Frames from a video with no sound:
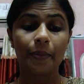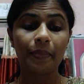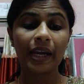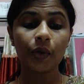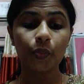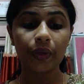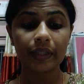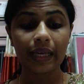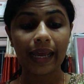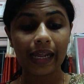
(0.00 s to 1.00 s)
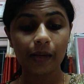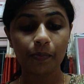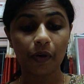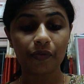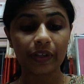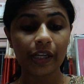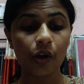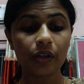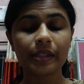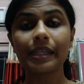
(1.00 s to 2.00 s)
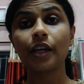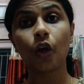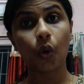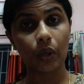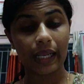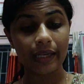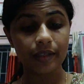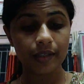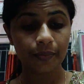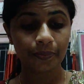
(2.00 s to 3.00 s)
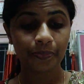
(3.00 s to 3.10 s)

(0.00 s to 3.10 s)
made with the help of deoxycholate,